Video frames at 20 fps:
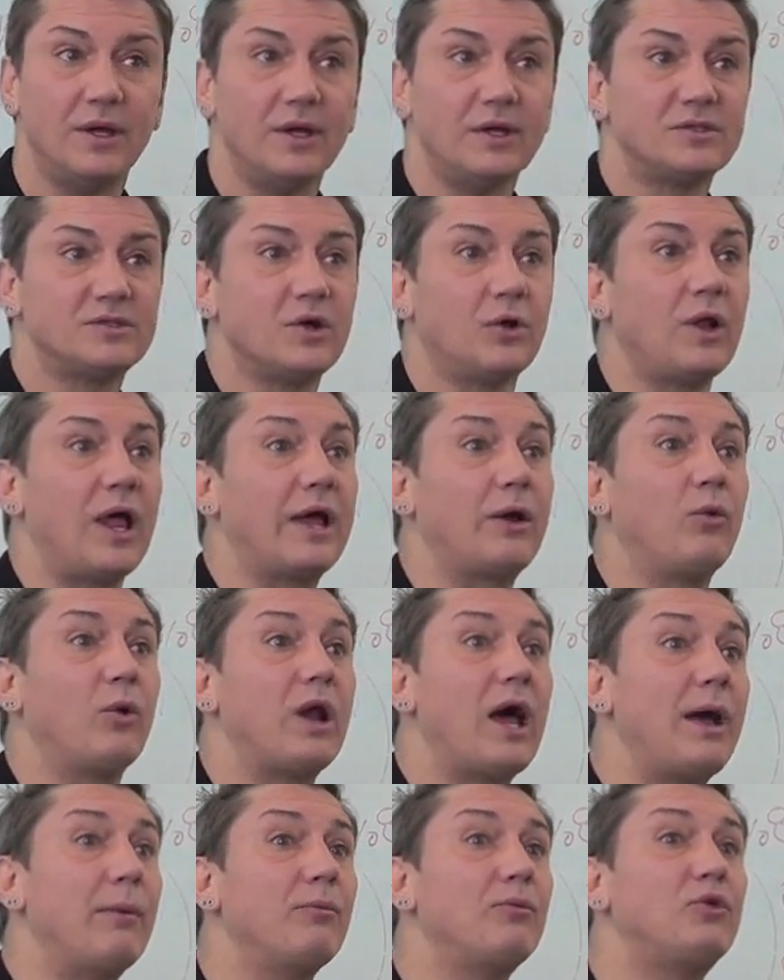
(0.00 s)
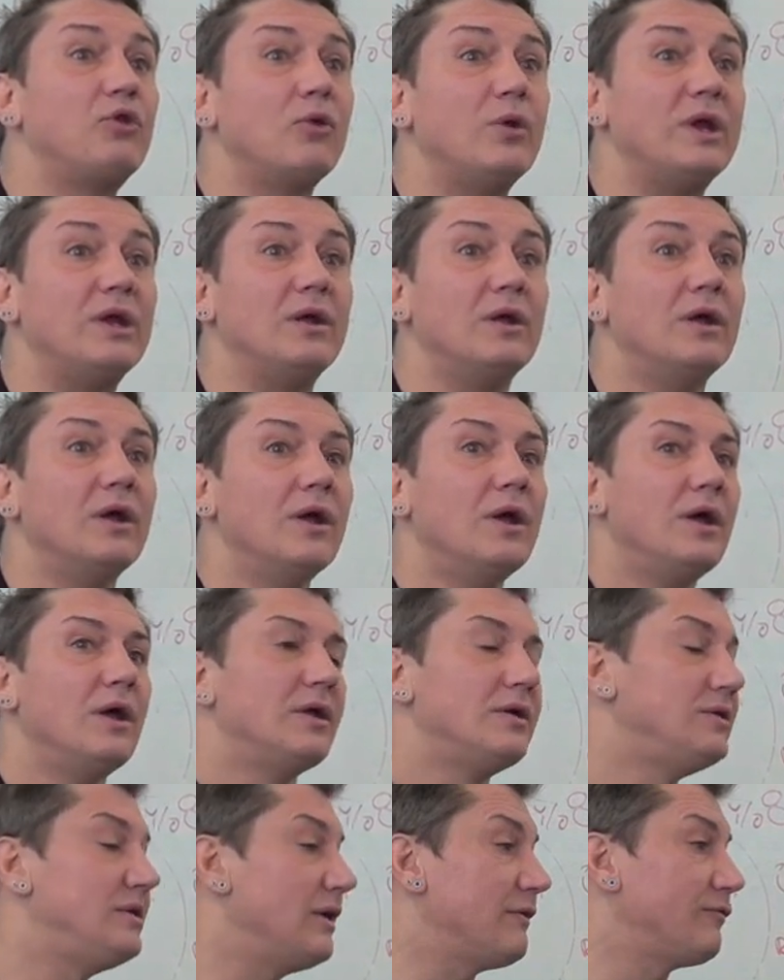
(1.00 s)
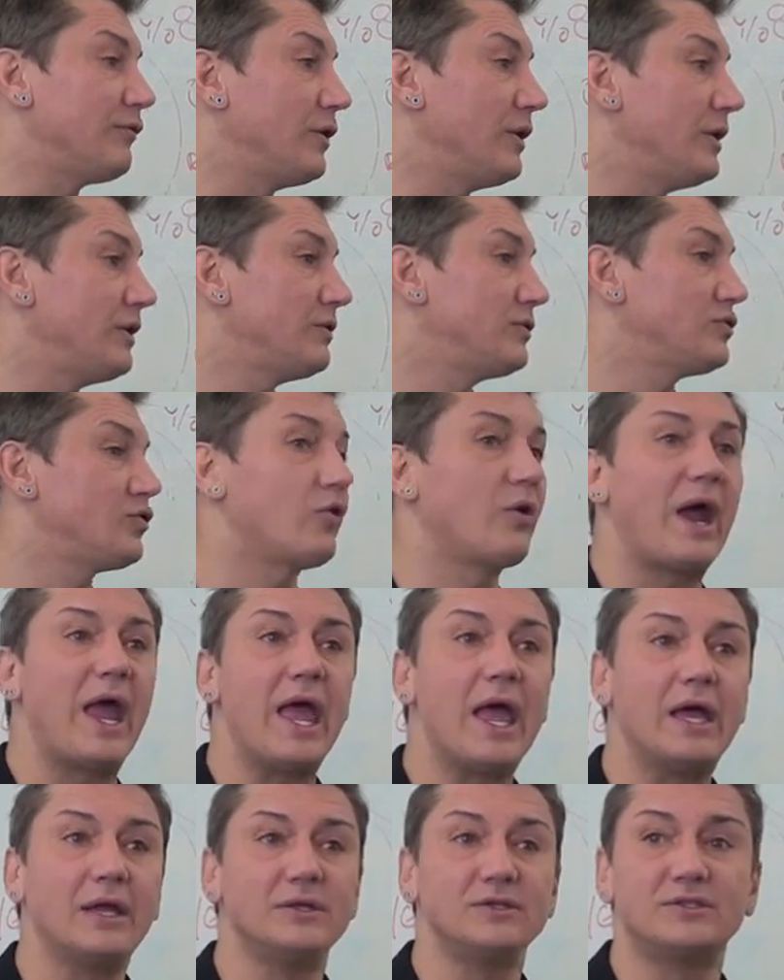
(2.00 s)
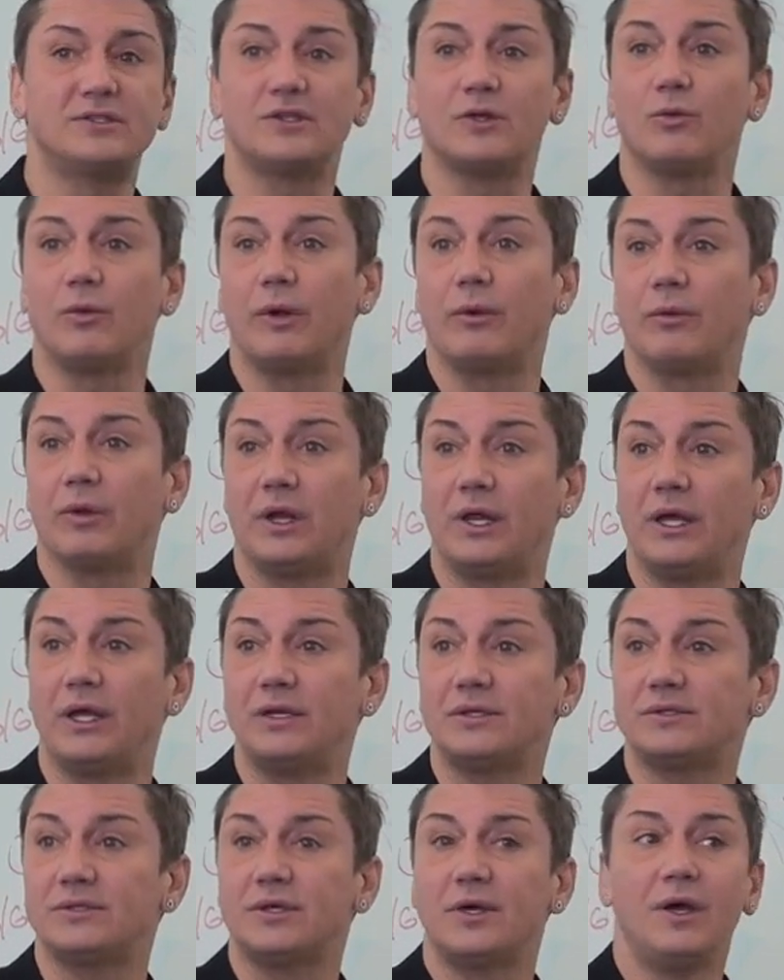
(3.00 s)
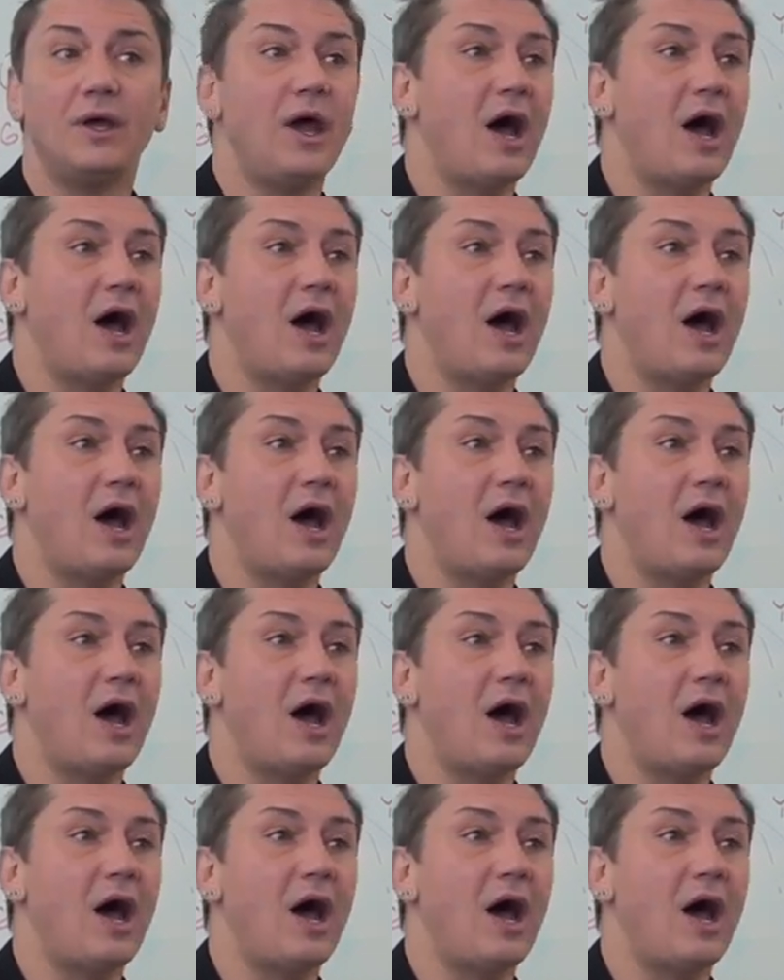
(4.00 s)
So like when I'm doing different trends that we release,